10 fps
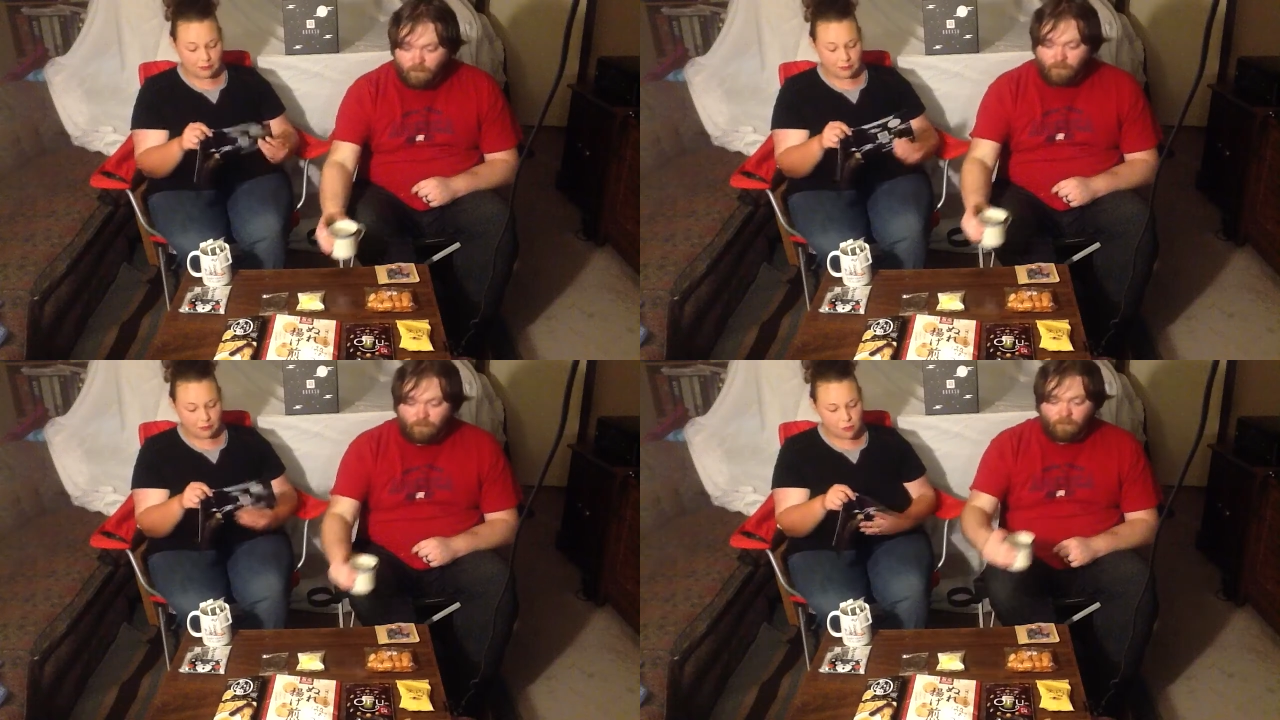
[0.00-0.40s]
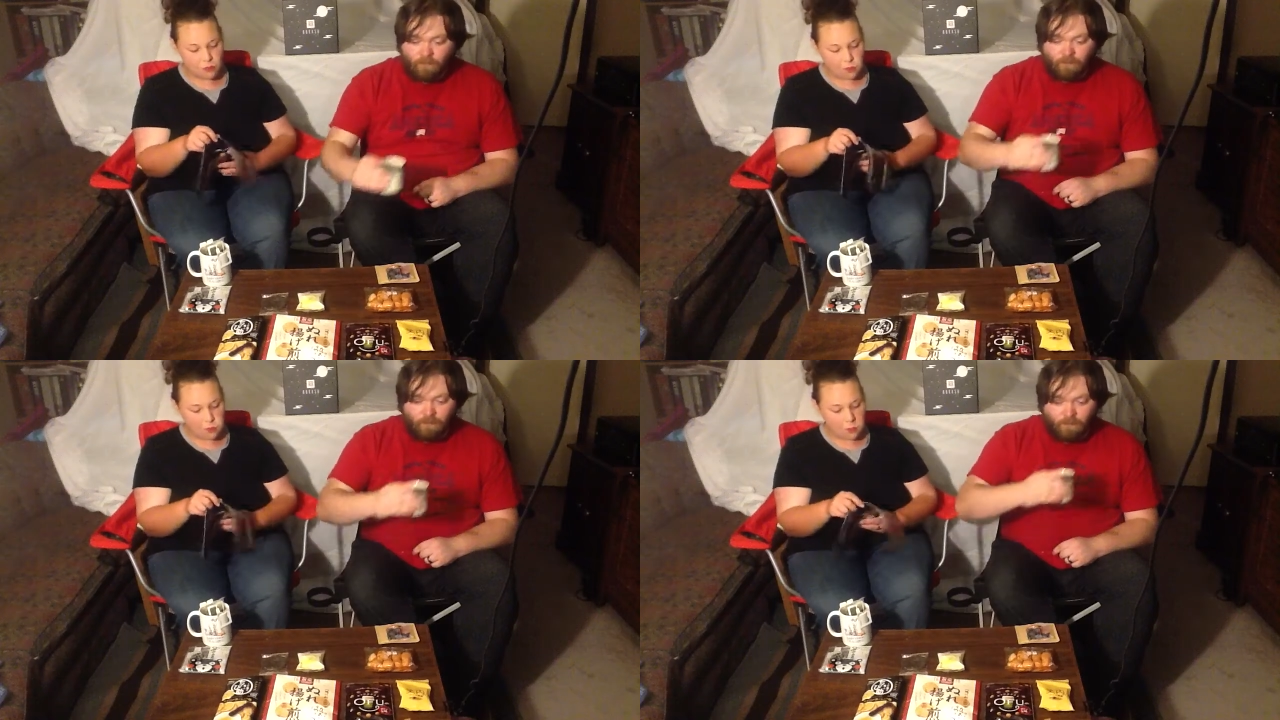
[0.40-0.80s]

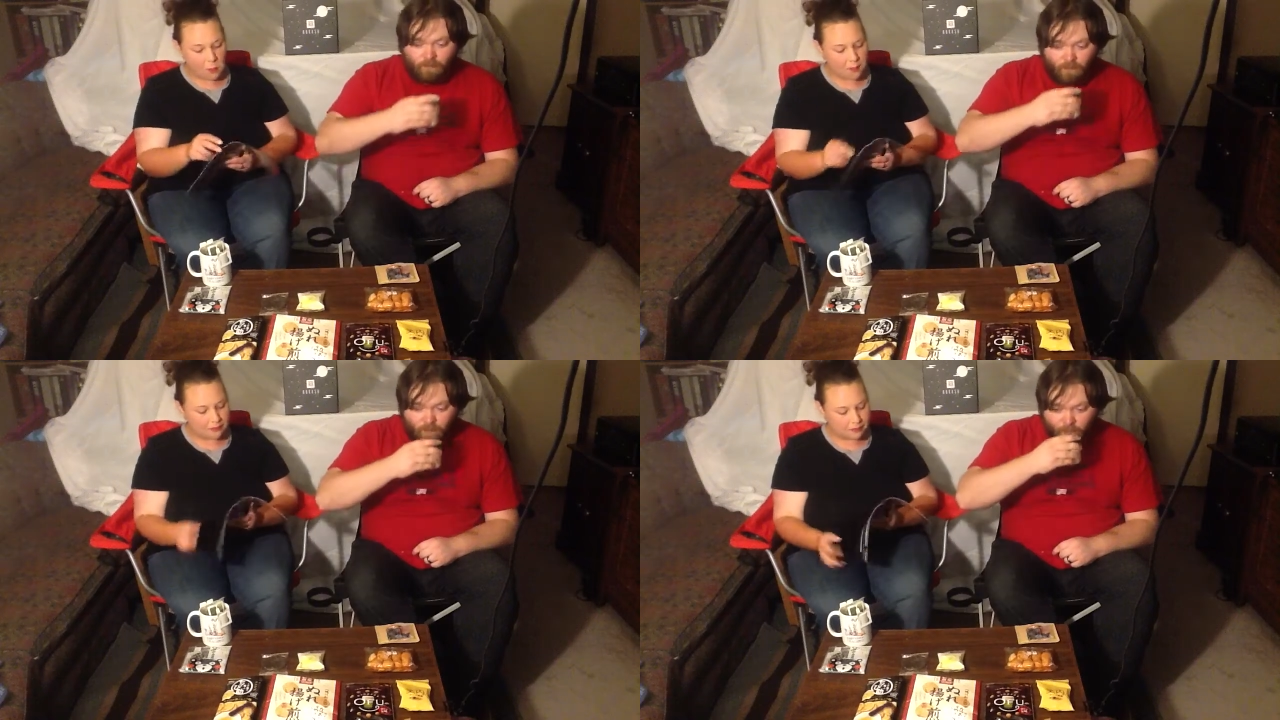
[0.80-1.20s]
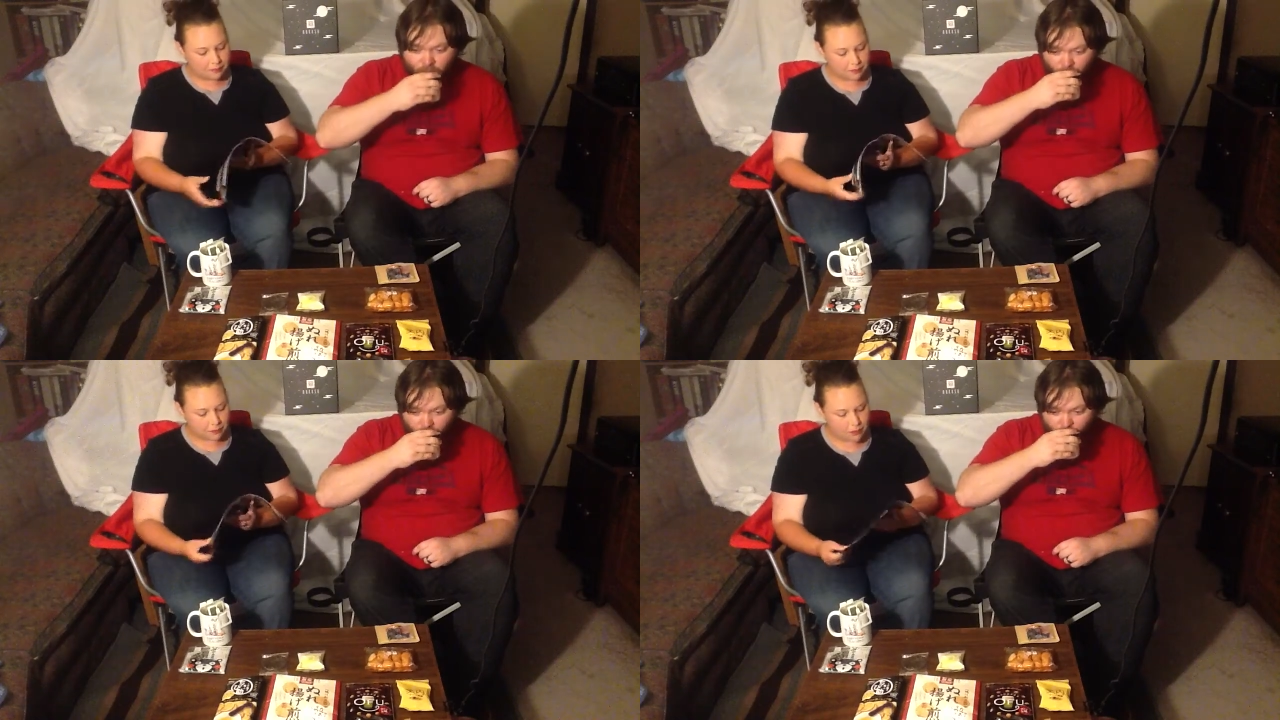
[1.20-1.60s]

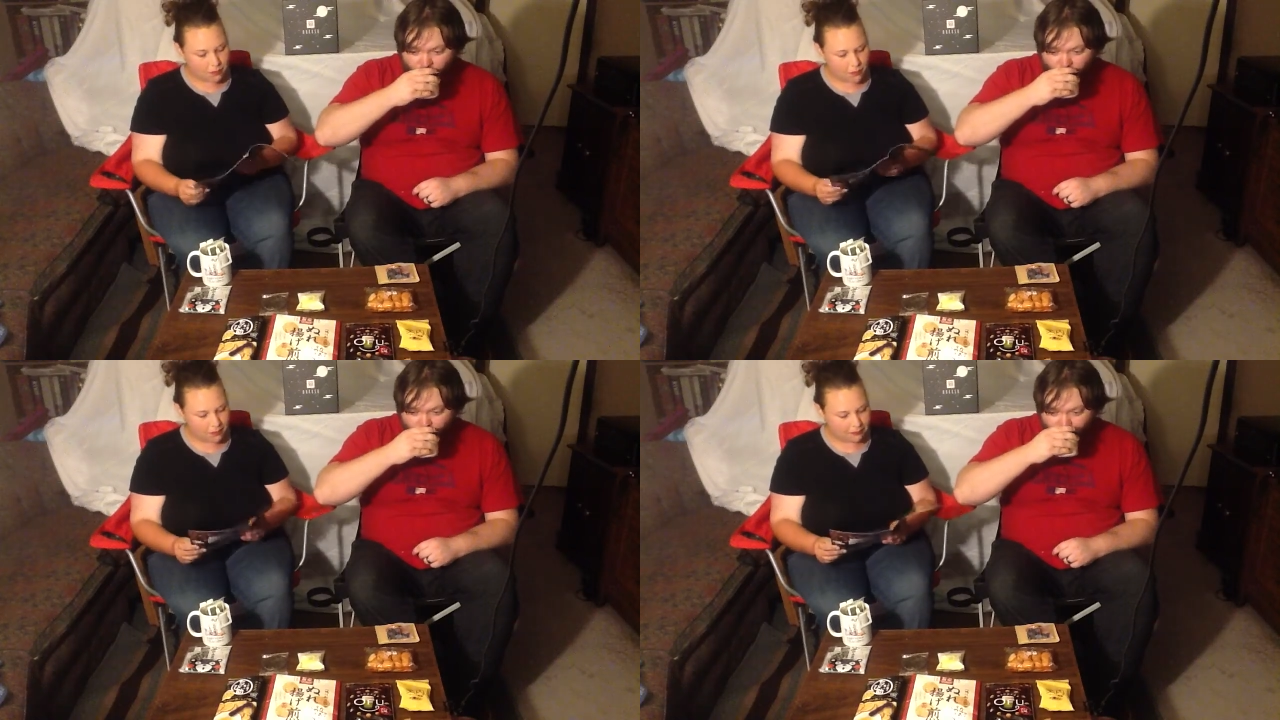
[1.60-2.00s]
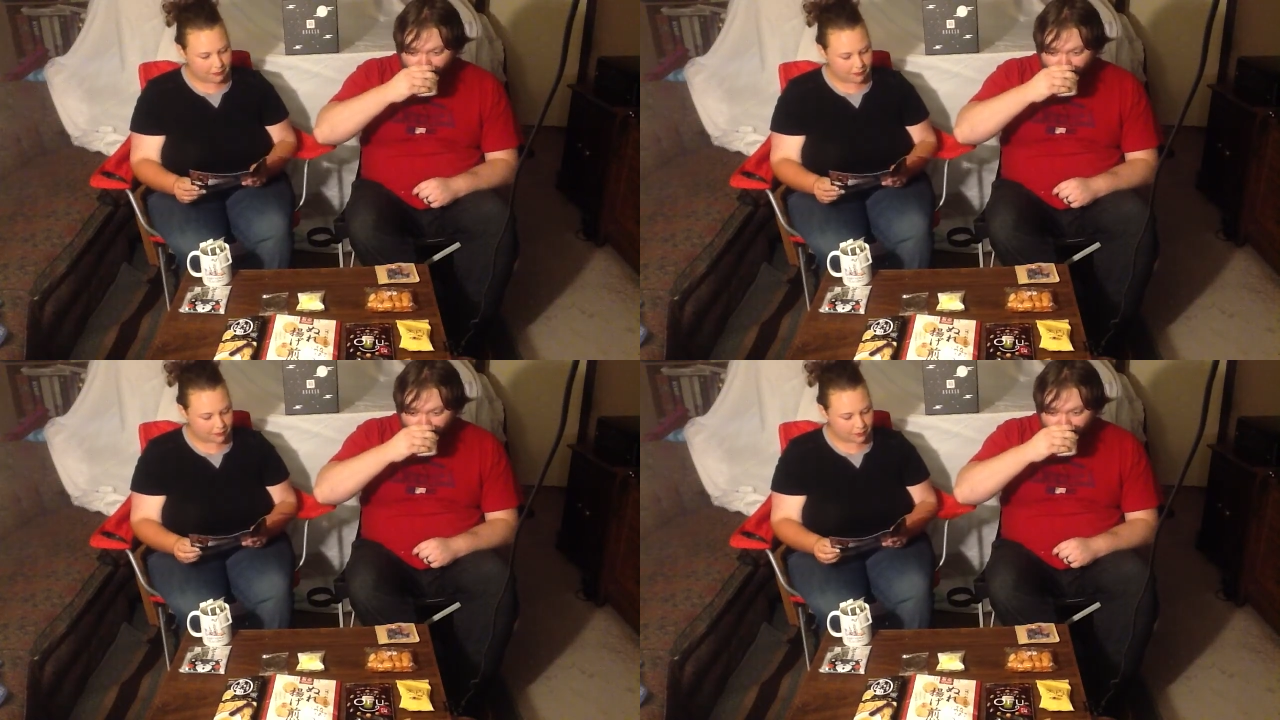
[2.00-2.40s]

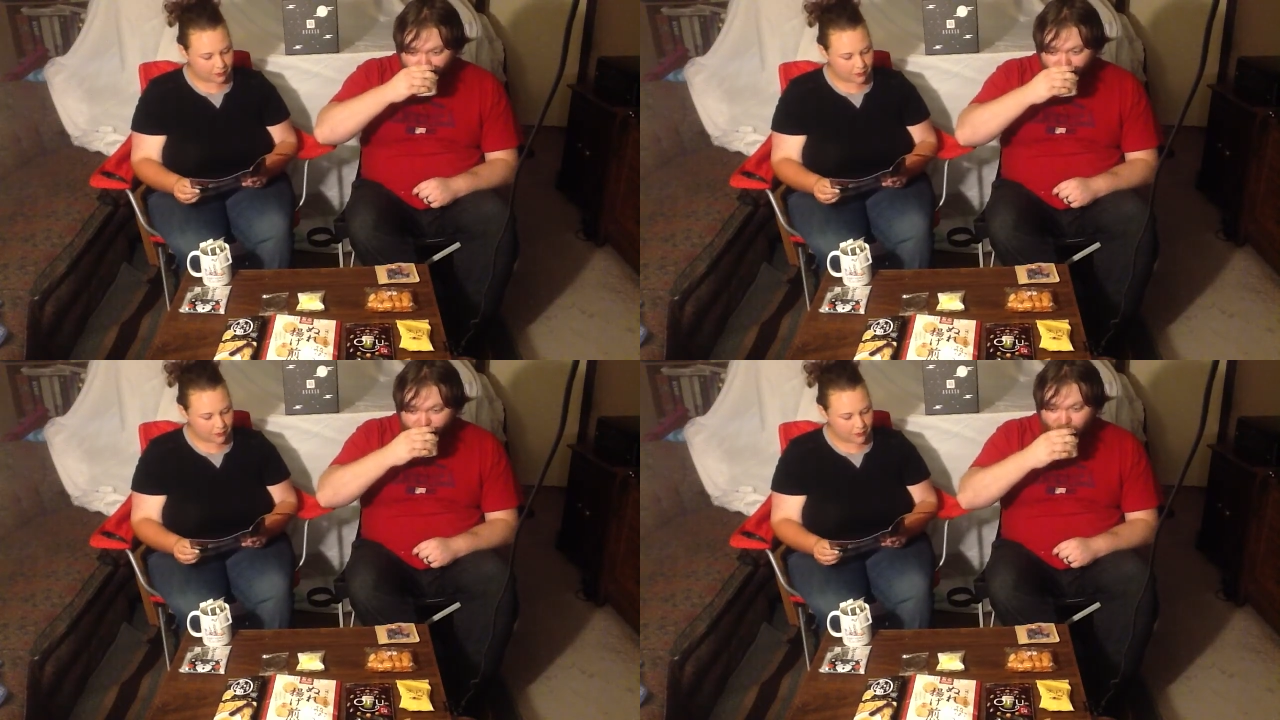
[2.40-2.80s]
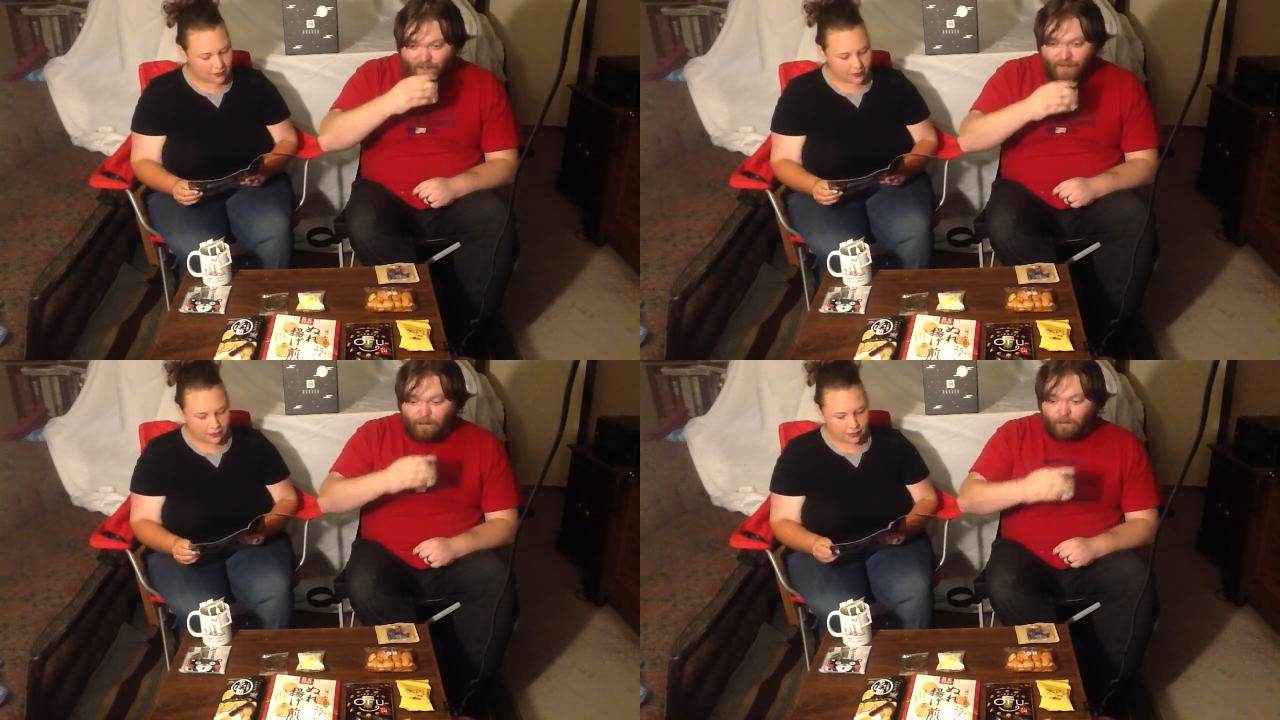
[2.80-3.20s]

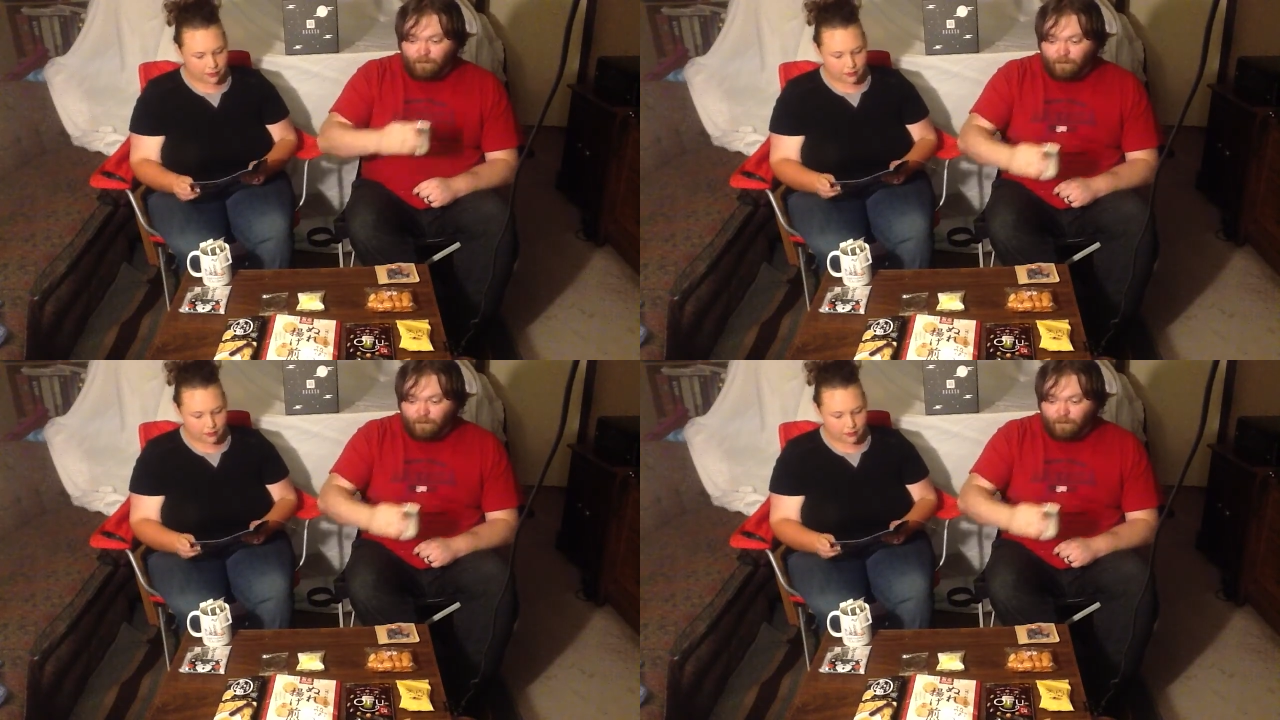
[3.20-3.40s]
(no one is talking)